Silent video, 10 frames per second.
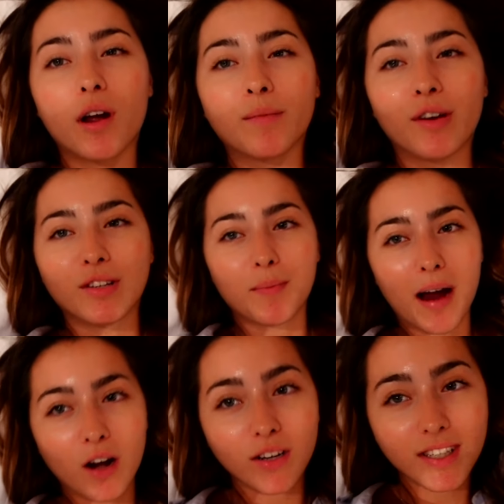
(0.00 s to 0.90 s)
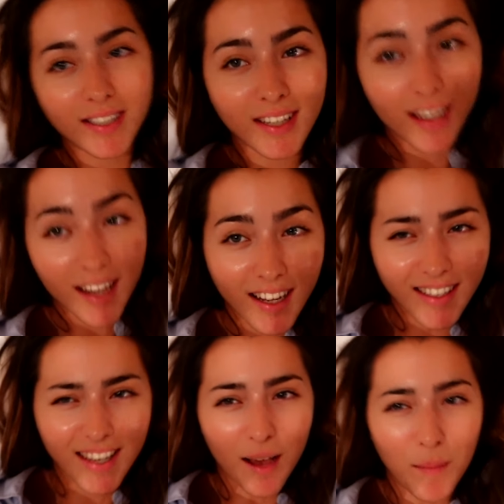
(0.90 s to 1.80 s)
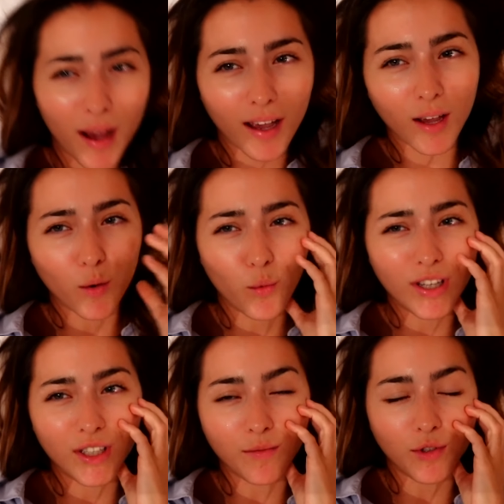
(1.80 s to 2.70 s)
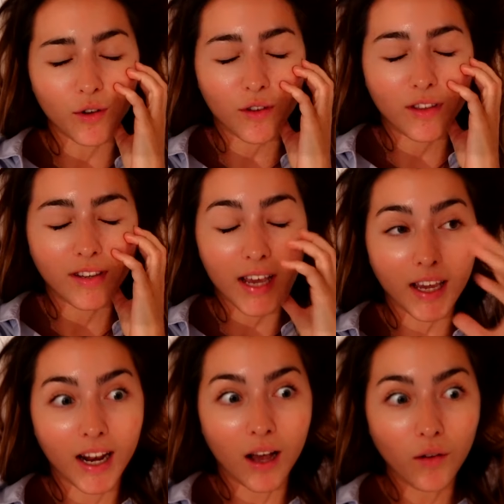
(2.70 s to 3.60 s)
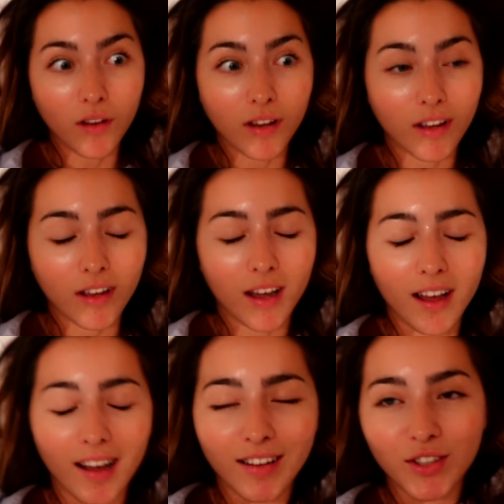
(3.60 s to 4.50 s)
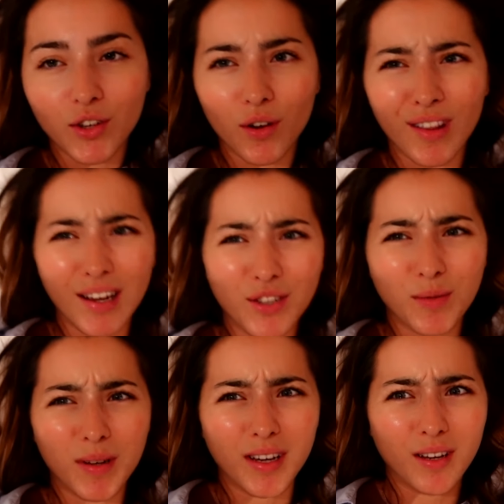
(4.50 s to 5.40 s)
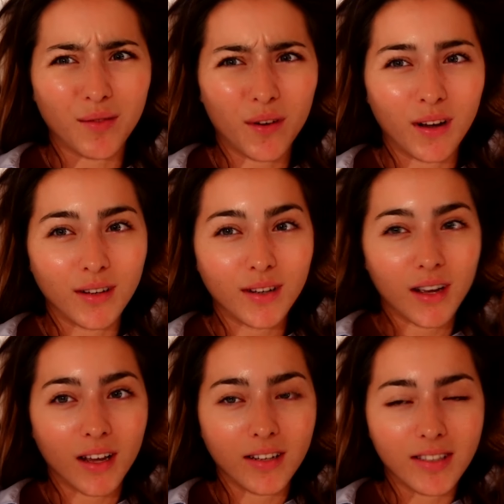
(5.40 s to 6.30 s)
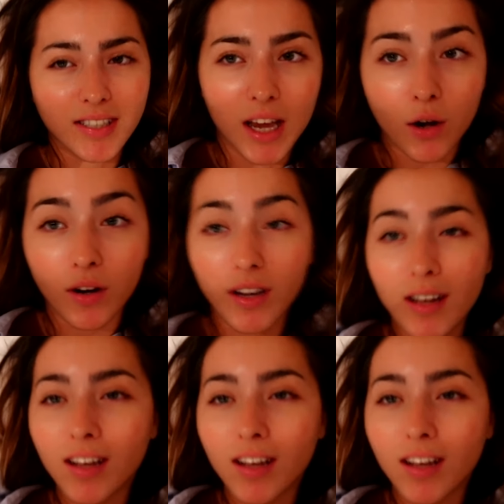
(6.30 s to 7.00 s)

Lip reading: I'm going to Paris to get my wisdom tooth taken out. And so that should be fun and scary.